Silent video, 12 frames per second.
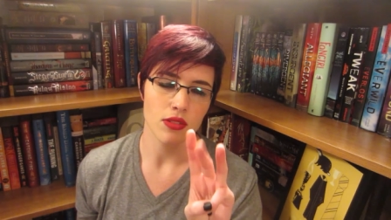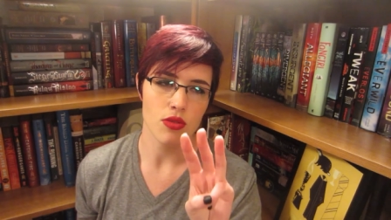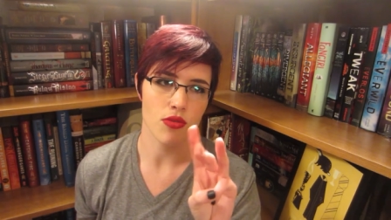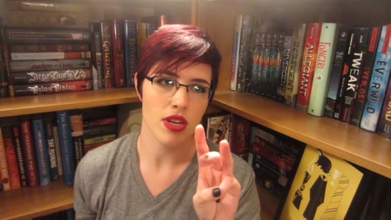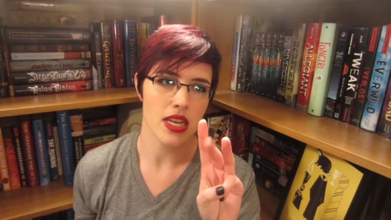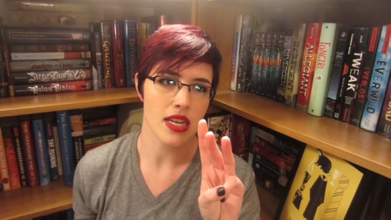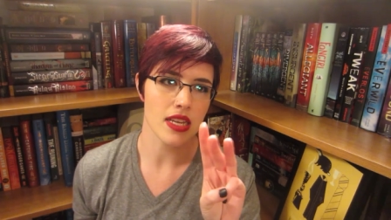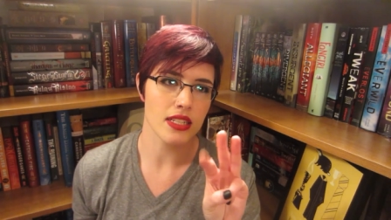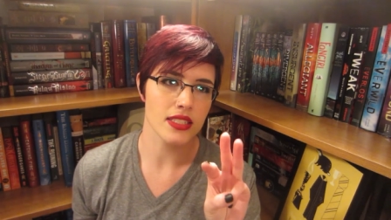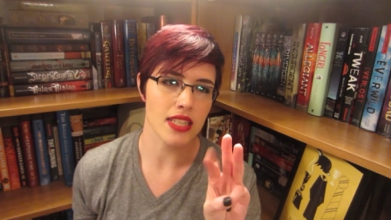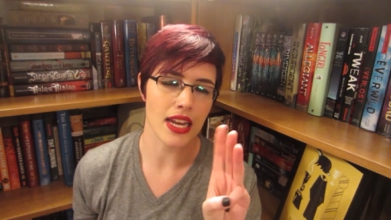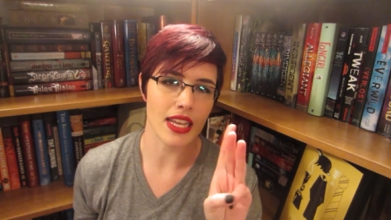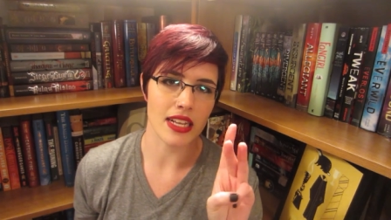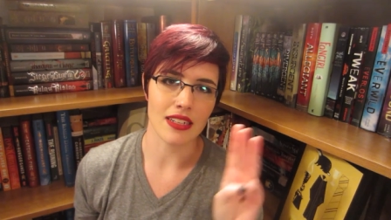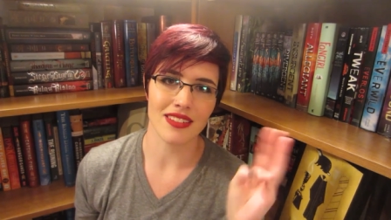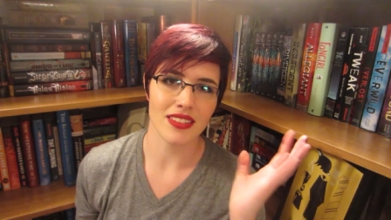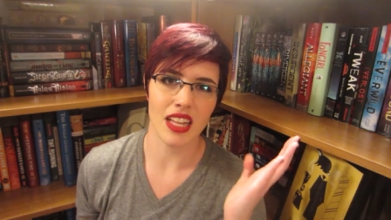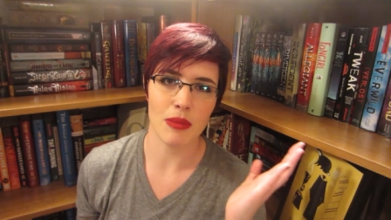three
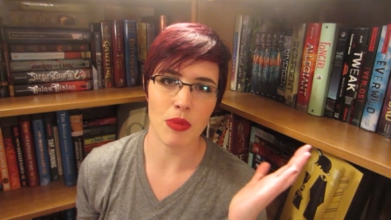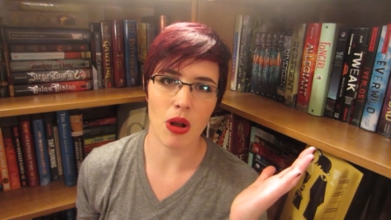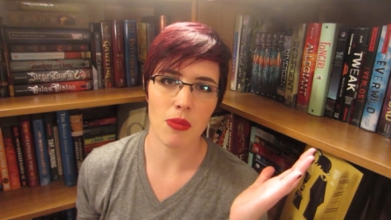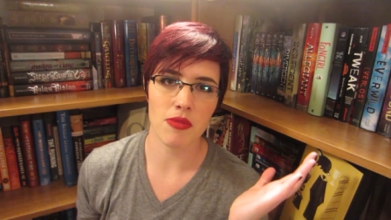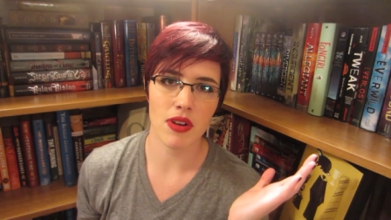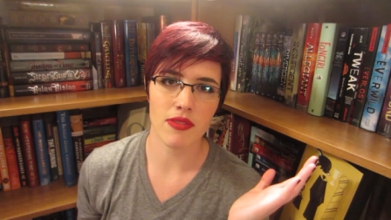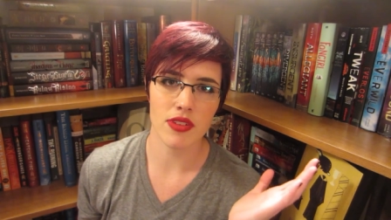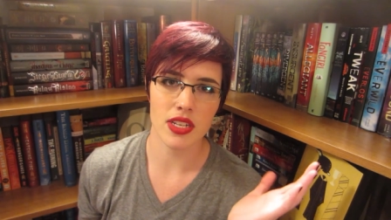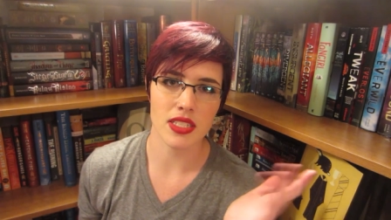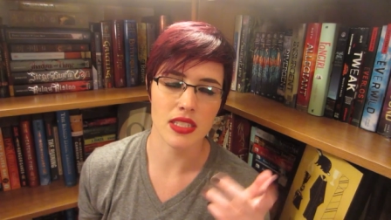setting light bulb, whatever it is,